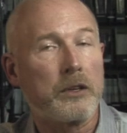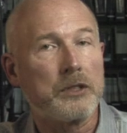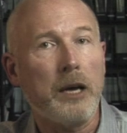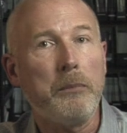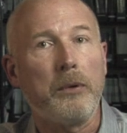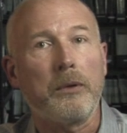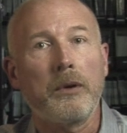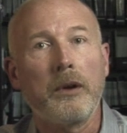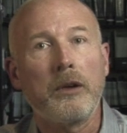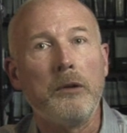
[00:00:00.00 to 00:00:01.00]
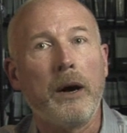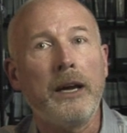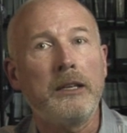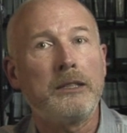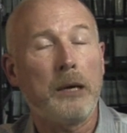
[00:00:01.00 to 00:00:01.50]
example, you
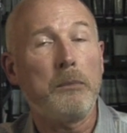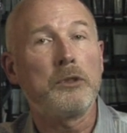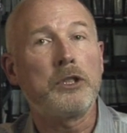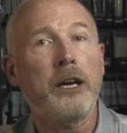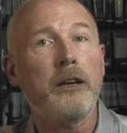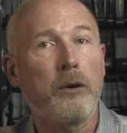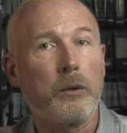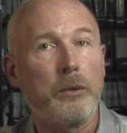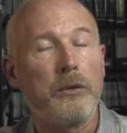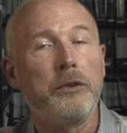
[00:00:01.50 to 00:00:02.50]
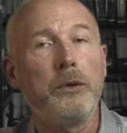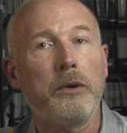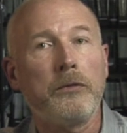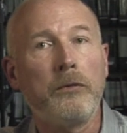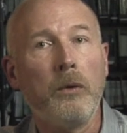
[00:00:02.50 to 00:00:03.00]
might double-check or review a
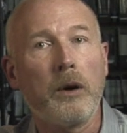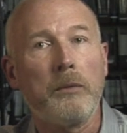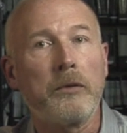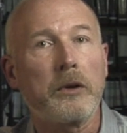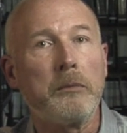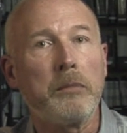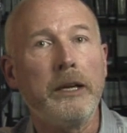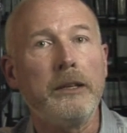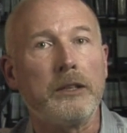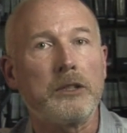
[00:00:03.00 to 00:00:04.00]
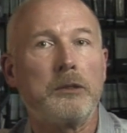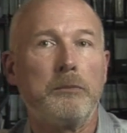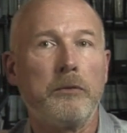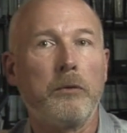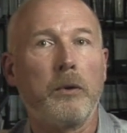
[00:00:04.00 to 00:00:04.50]
form for completeness
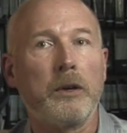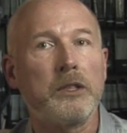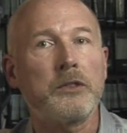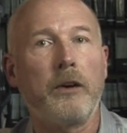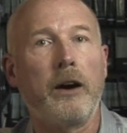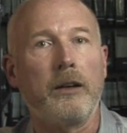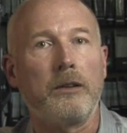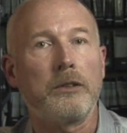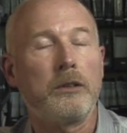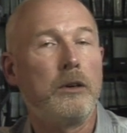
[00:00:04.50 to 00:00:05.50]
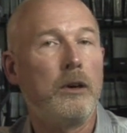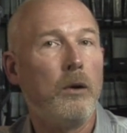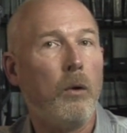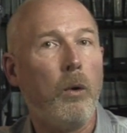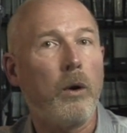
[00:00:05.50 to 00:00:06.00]
before it is filed.
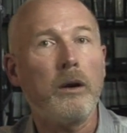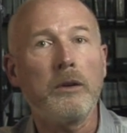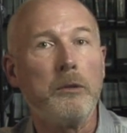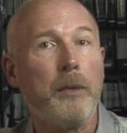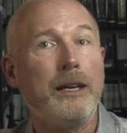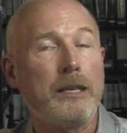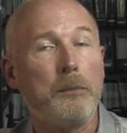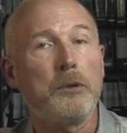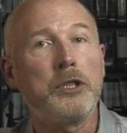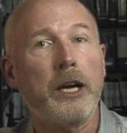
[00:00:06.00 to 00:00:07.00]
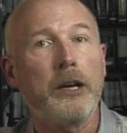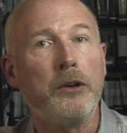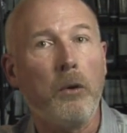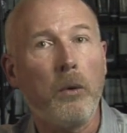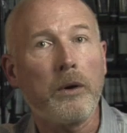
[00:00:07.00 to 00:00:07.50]
Or you might double-check an
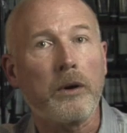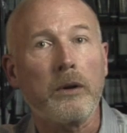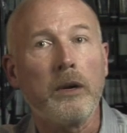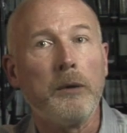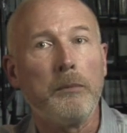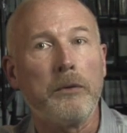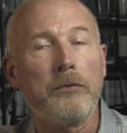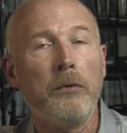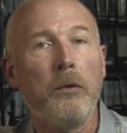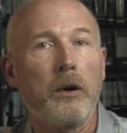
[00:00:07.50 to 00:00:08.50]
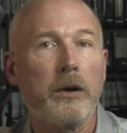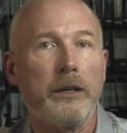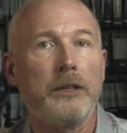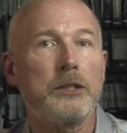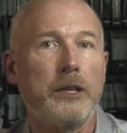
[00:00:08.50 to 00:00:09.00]
order before it
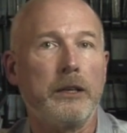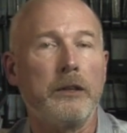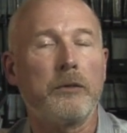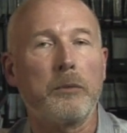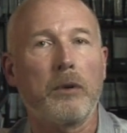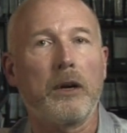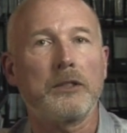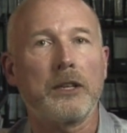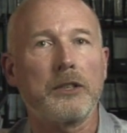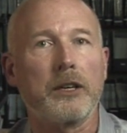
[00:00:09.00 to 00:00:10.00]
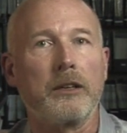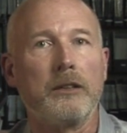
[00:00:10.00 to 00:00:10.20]
is sent in for processing.